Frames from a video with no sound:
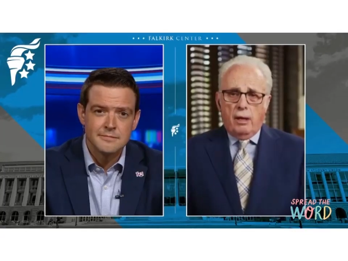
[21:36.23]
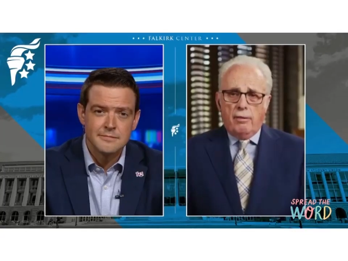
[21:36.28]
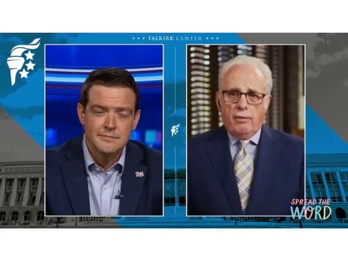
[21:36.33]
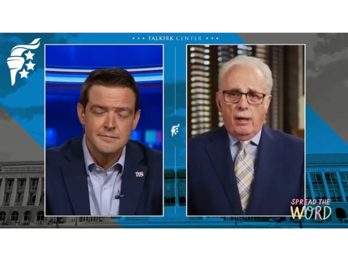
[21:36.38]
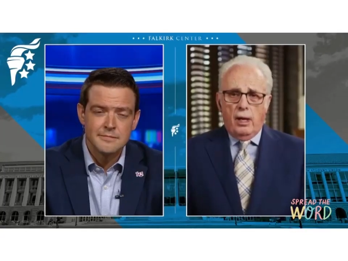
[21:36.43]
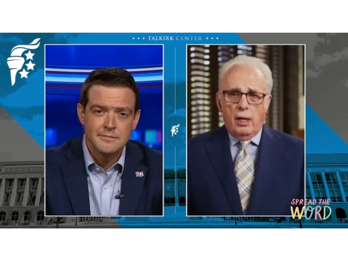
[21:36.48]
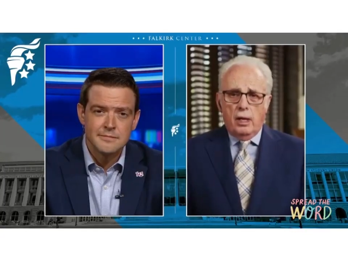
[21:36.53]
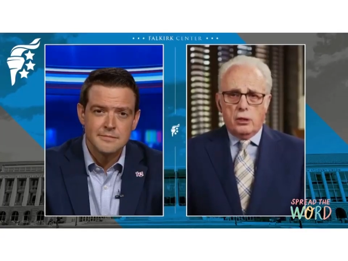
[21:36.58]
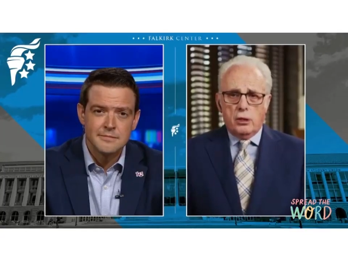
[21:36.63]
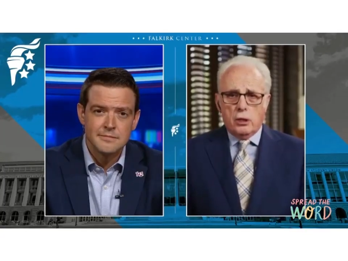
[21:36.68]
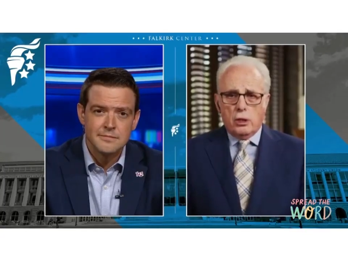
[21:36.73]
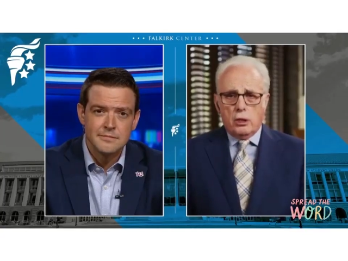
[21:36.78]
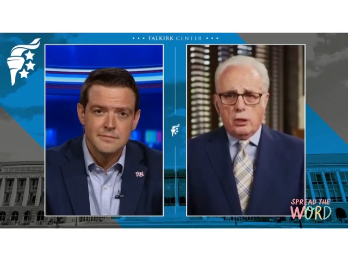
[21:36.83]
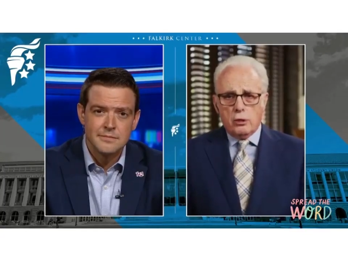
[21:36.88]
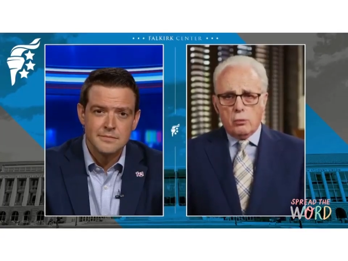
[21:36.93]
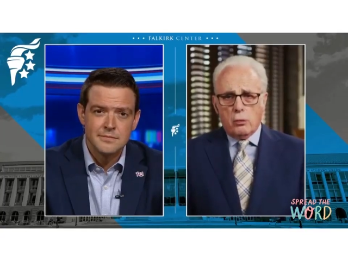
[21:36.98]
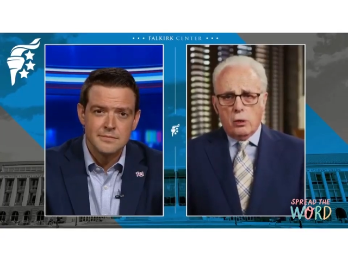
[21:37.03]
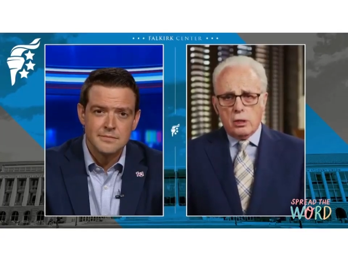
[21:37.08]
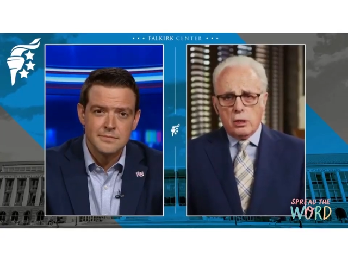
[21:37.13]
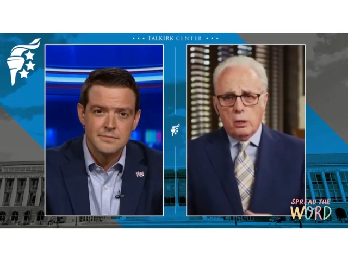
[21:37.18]
Speaker 1: a church where
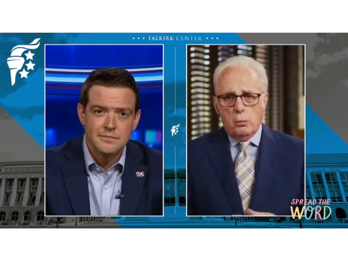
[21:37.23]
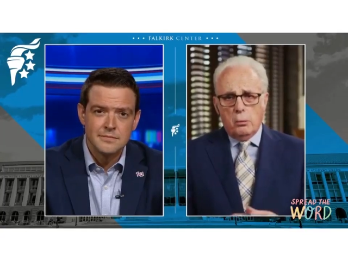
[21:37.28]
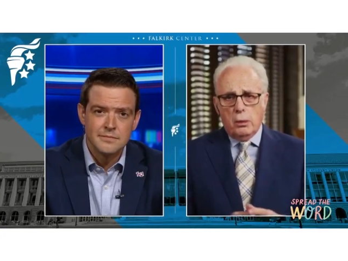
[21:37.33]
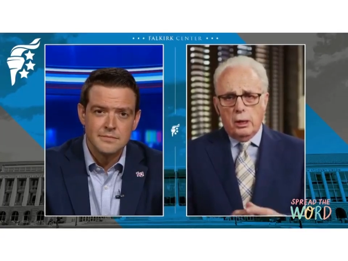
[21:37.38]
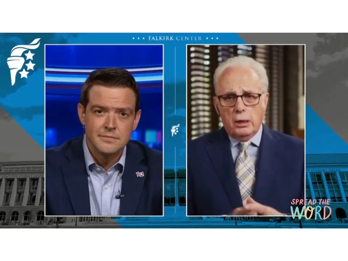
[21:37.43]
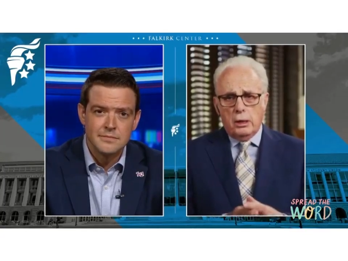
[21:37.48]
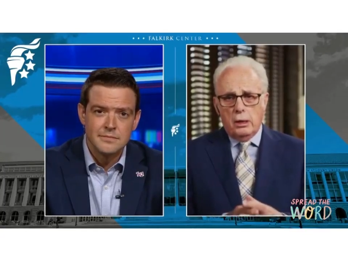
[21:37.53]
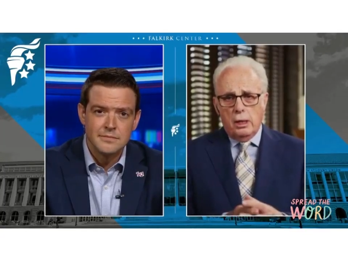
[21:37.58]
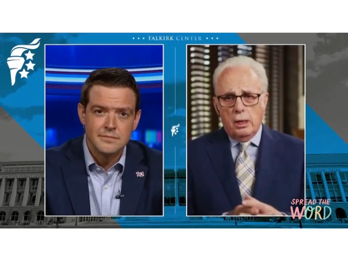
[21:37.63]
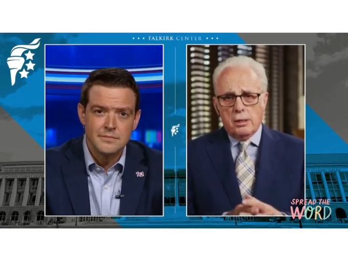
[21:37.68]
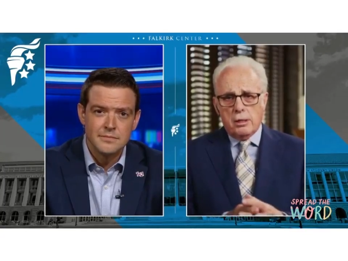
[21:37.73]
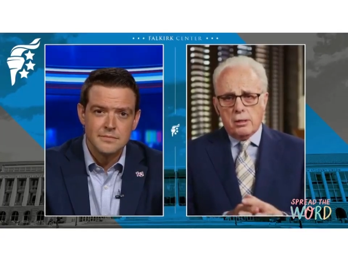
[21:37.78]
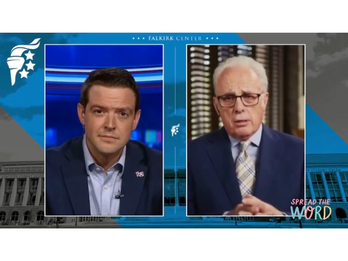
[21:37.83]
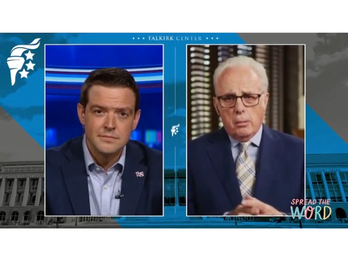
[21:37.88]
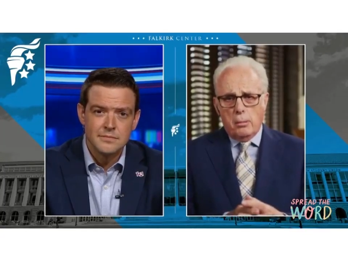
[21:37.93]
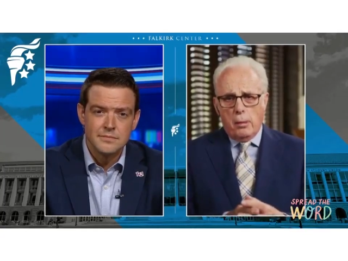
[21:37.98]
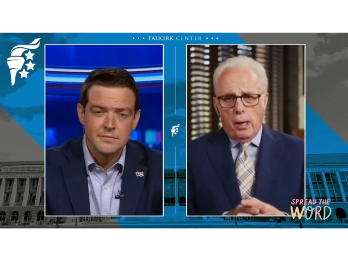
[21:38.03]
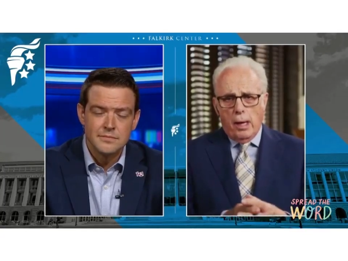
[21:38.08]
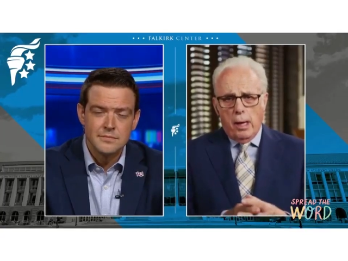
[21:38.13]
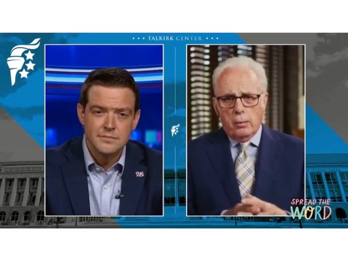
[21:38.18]
somebody teaches the
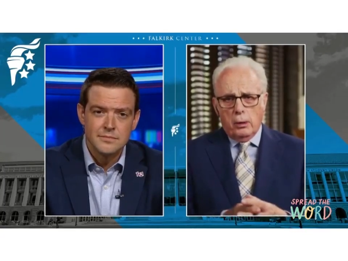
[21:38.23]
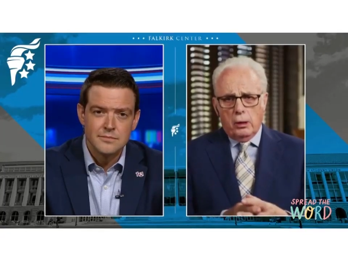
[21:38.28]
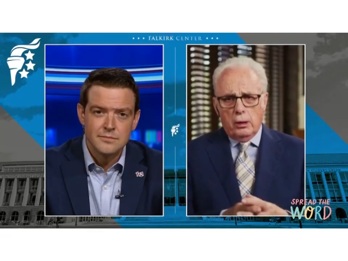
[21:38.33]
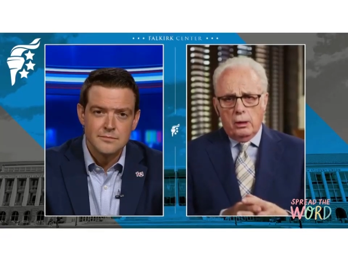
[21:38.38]
Bible.